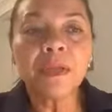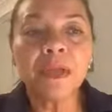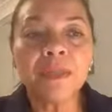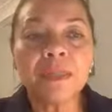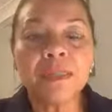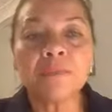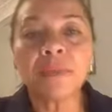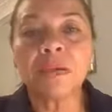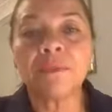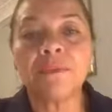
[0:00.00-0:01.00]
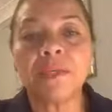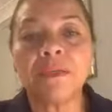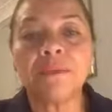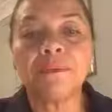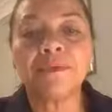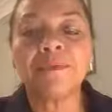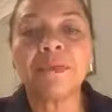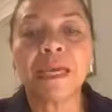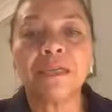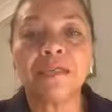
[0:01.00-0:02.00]
I think sometimes we
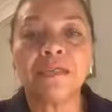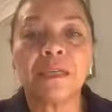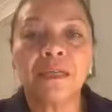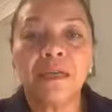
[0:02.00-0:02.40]
forget